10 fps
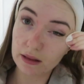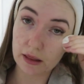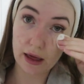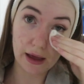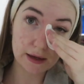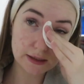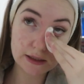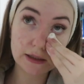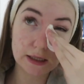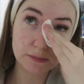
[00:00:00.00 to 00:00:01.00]
that
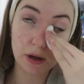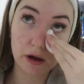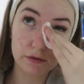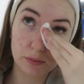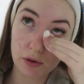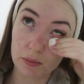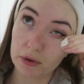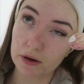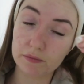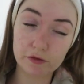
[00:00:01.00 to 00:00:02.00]
is part of the
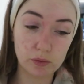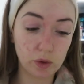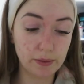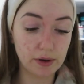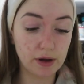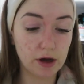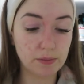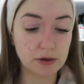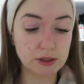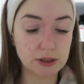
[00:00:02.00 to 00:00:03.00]
problem for why my
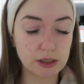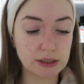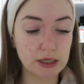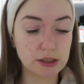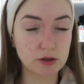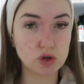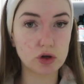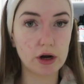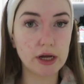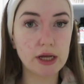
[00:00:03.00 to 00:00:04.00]
eyebrows start to get so
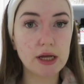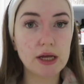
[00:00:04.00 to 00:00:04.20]
dry,